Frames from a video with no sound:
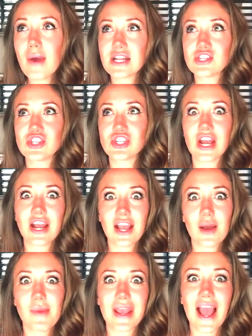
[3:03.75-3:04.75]
much junk
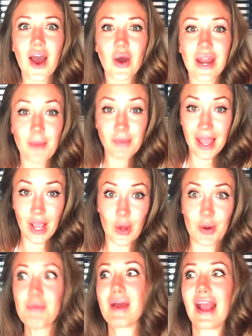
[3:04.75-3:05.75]
coming out. I'm like,
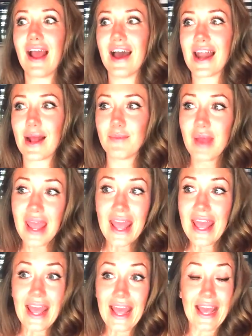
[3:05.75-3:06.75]
oh my god,
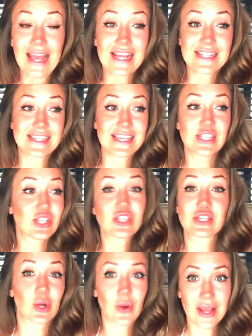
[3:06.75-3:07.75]
it's
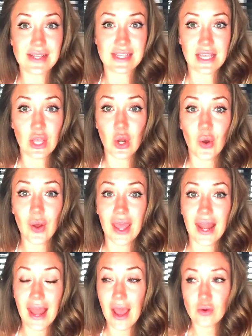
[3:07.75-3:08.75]
just crazy, you know.
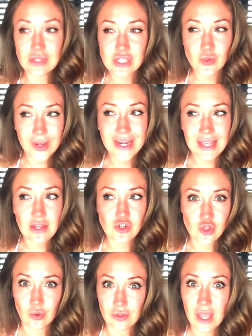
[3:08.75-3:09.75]
And I was 20
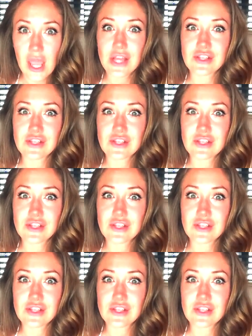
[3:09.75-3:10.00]
years old.